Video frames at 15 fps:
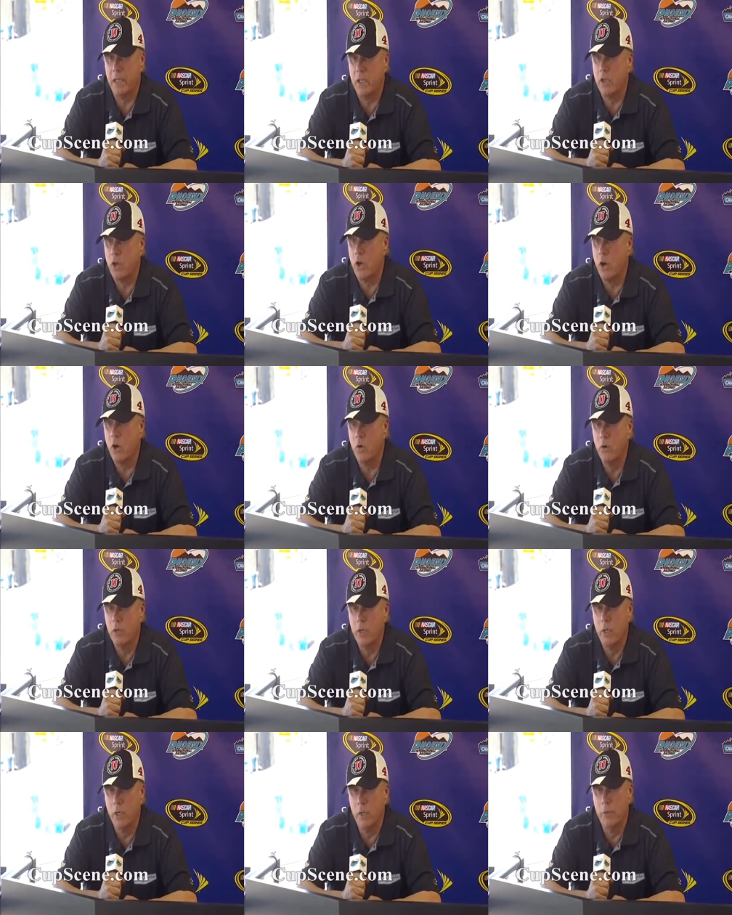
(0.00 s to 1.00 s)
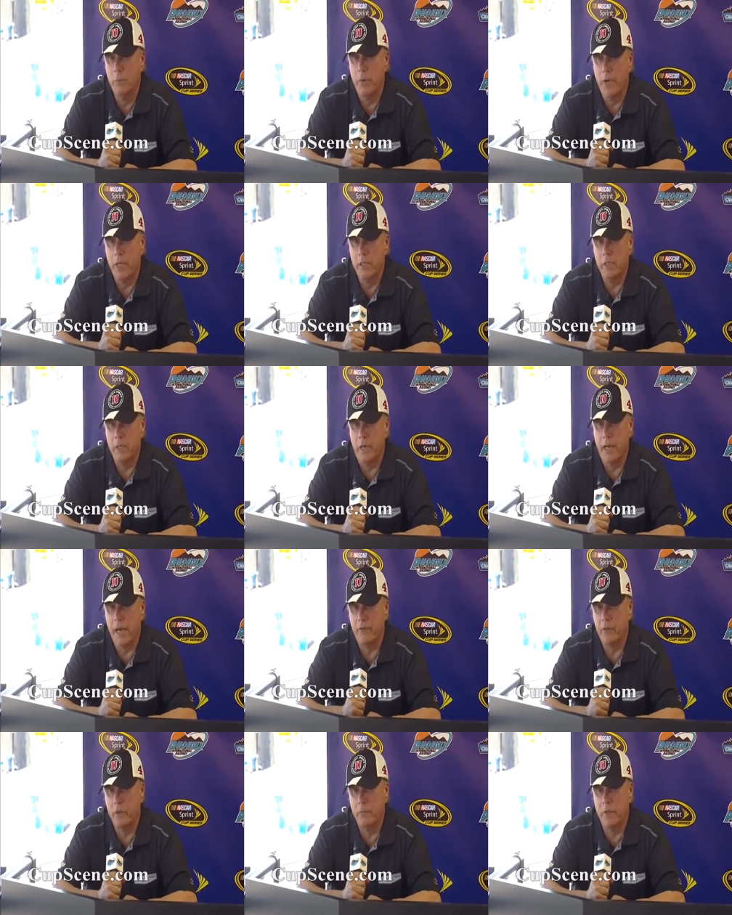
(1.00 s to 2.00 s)
it can go. But I
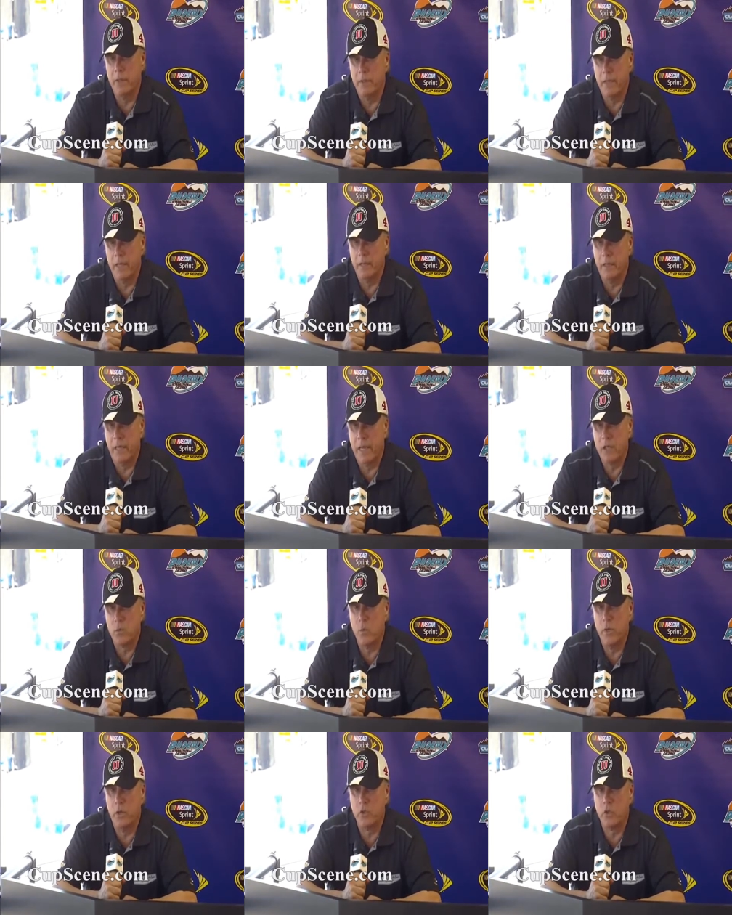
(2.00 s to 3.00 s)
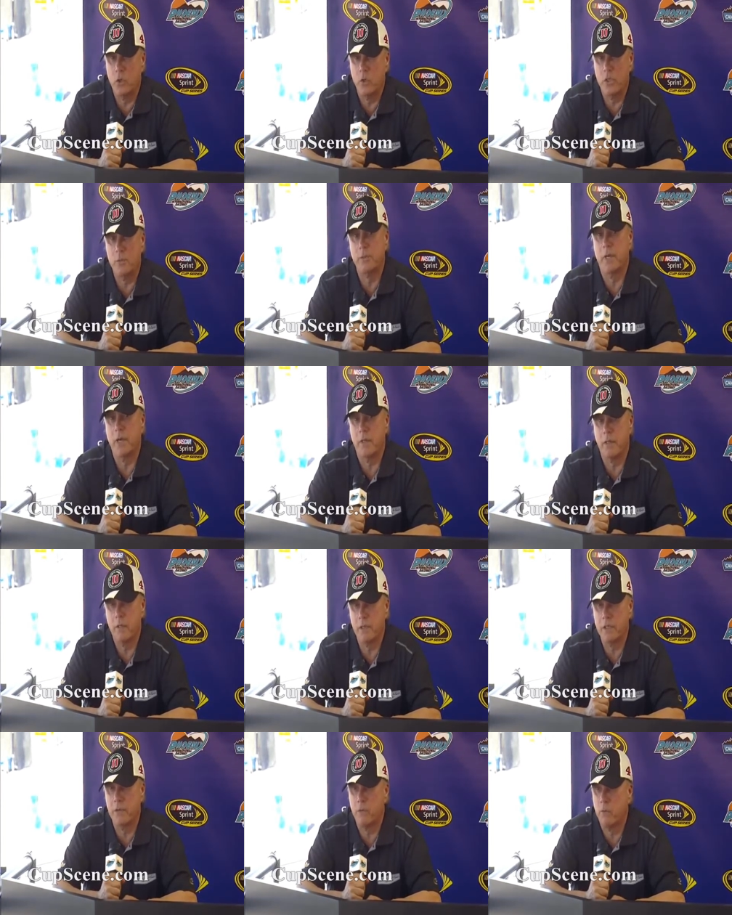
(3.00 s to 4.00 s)
have to admit that in the last week or so, it seems like
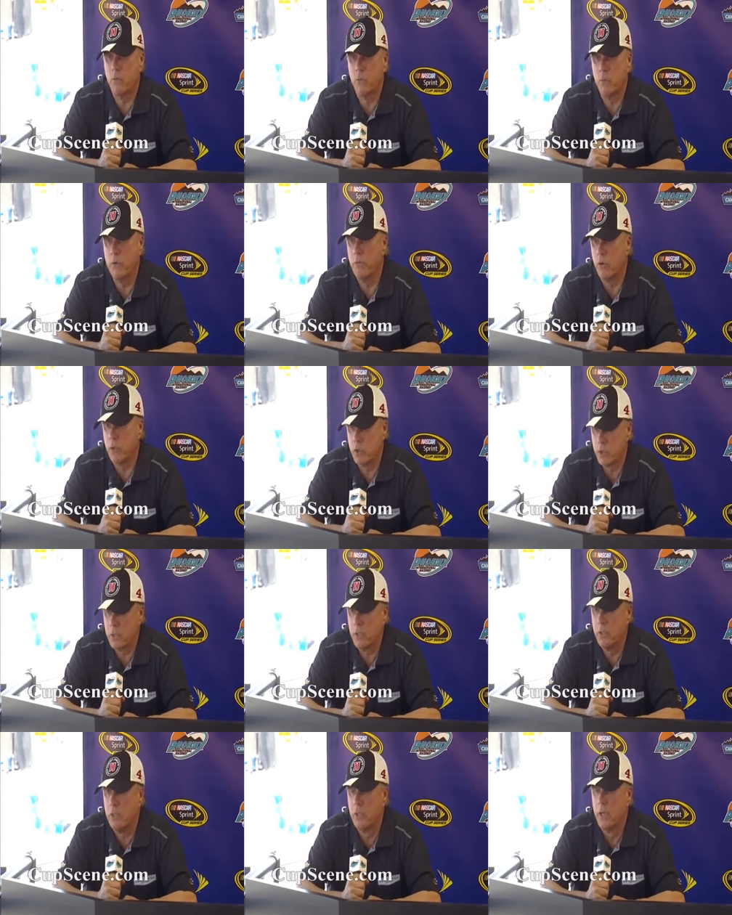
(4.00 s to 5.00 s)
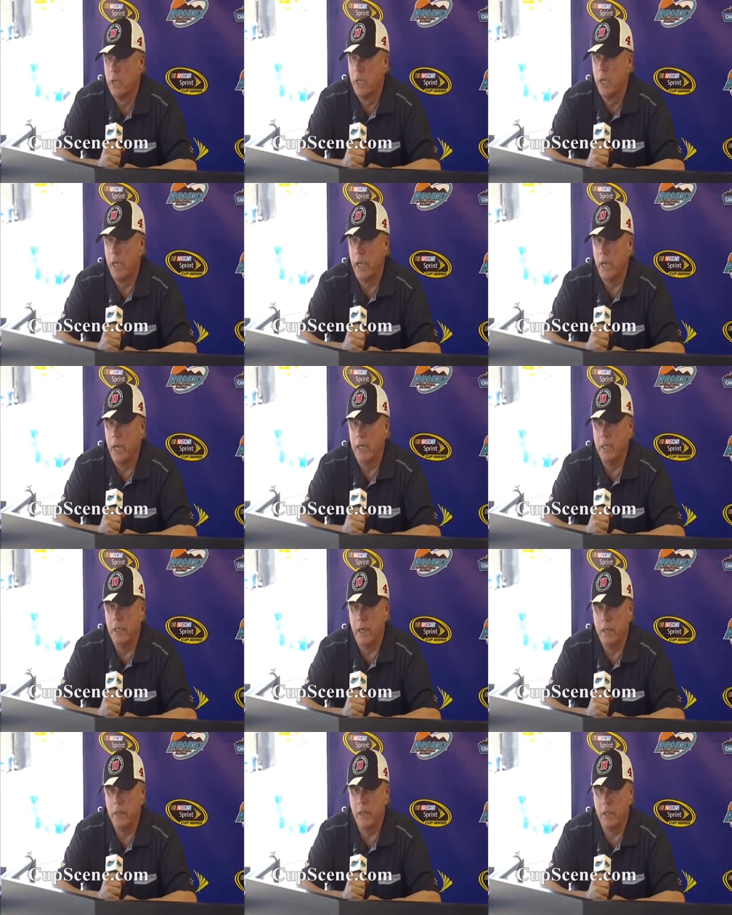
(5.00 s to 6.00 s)
things have reversed, and
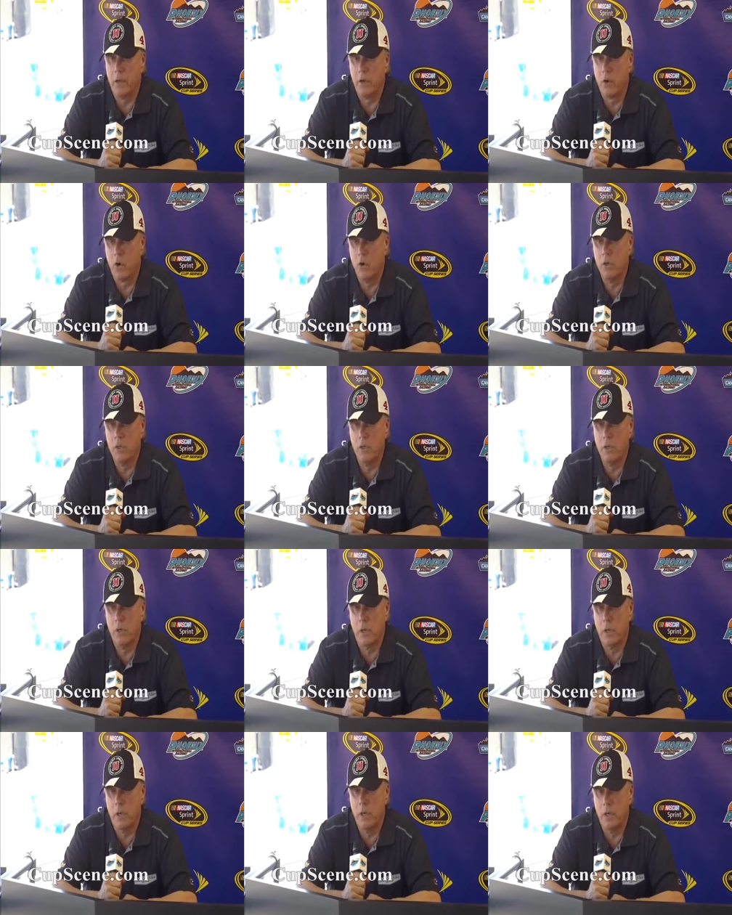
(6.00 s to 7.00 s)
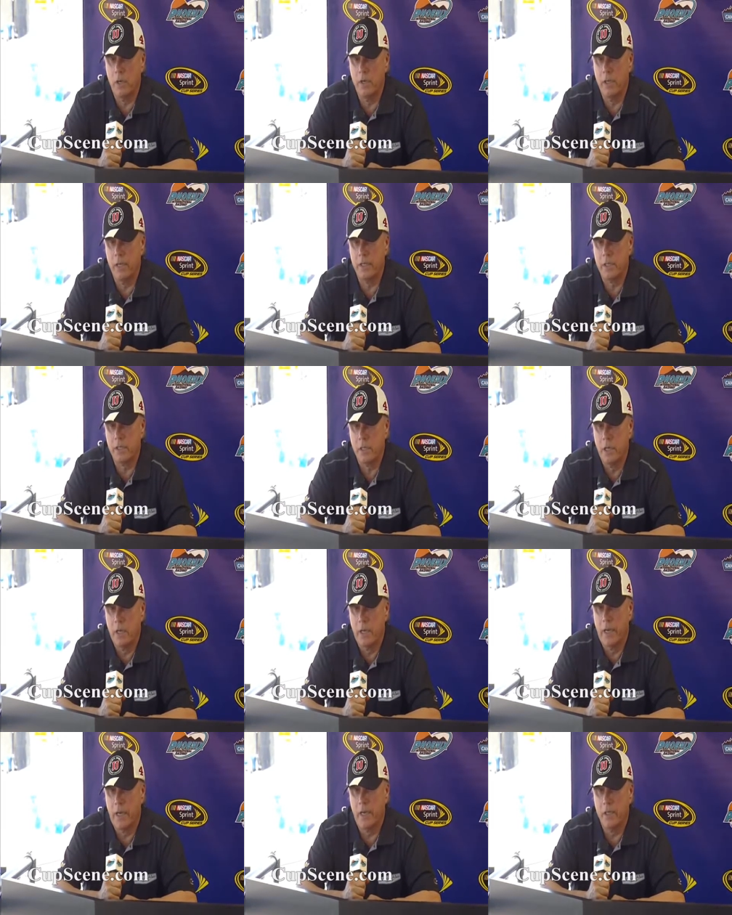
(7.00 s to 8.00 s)
I think Kurt has
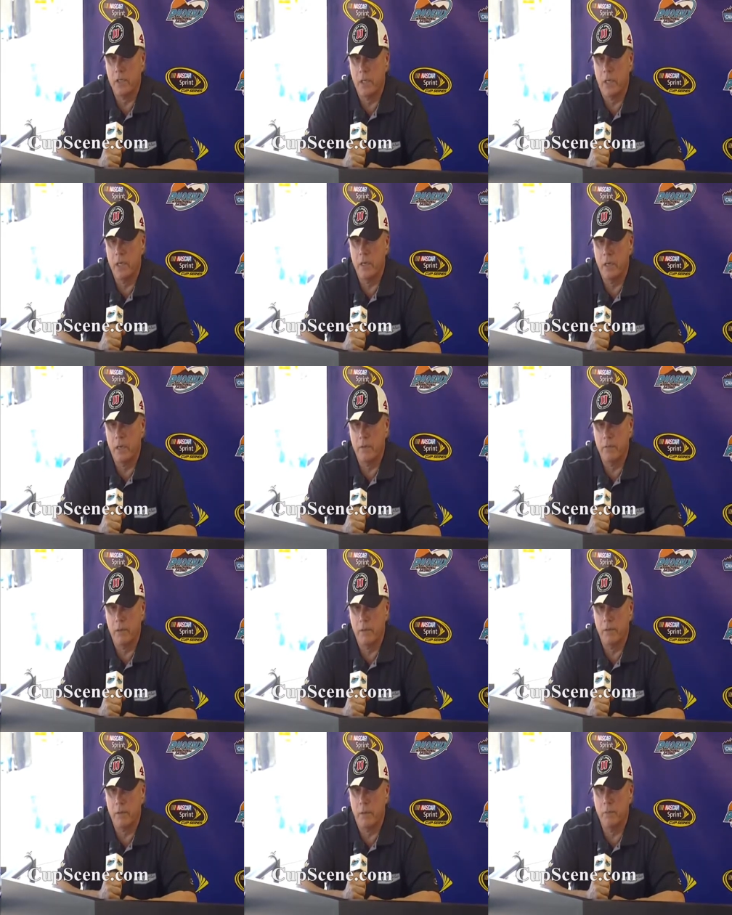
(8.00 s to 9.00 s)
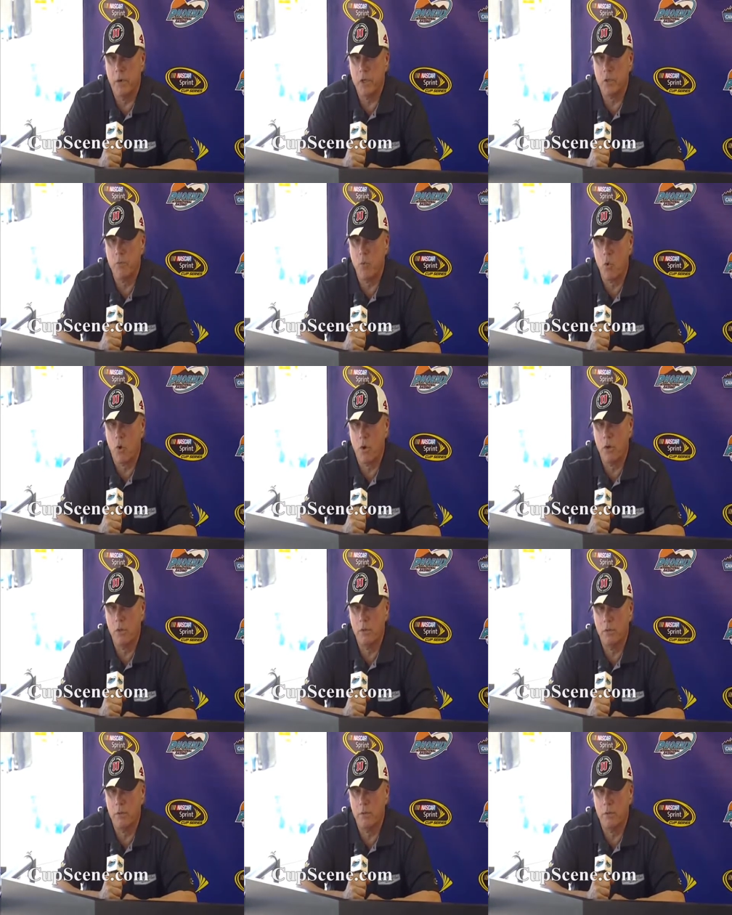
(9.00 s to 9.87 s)
a much more